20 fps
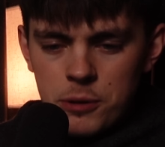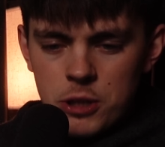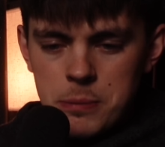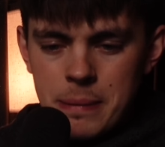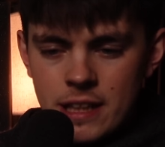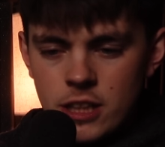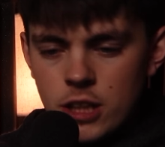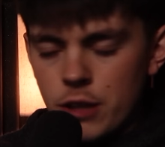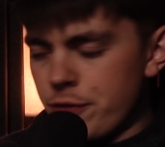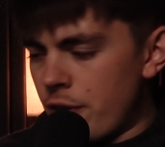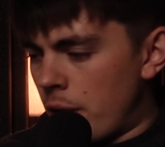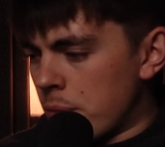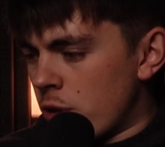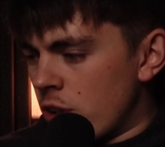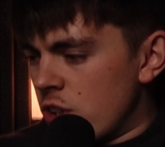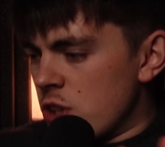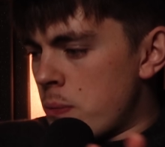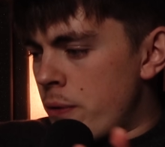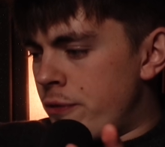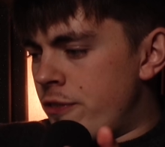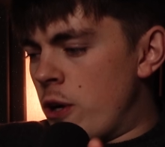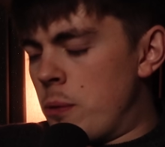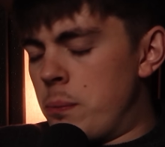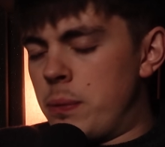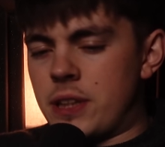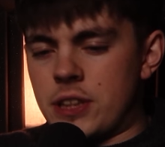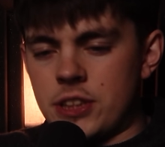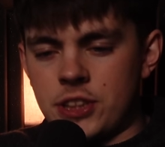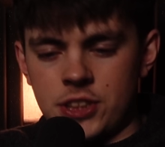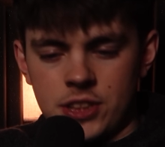going to make an offer. I'm going to do it on my phone
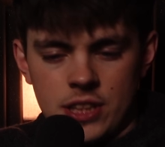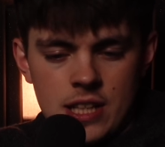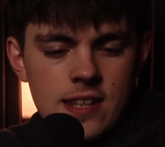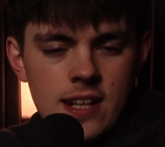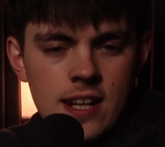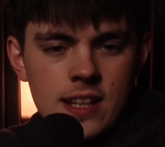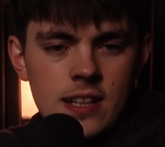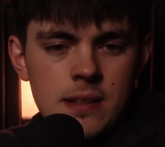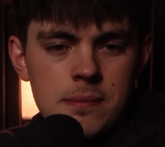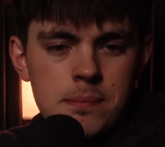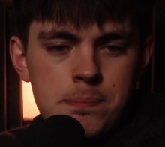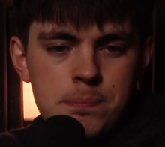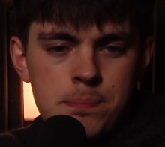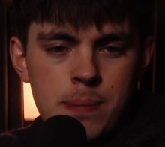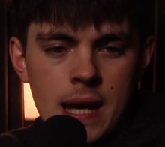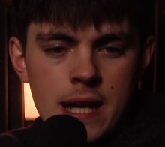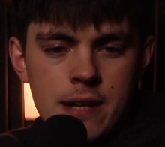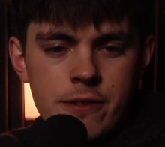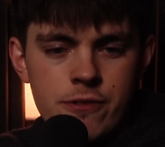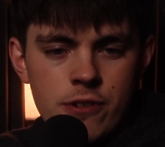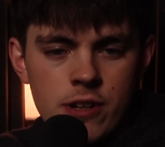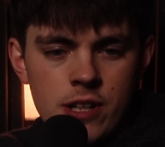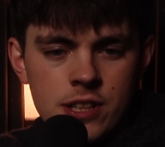because then I can pay for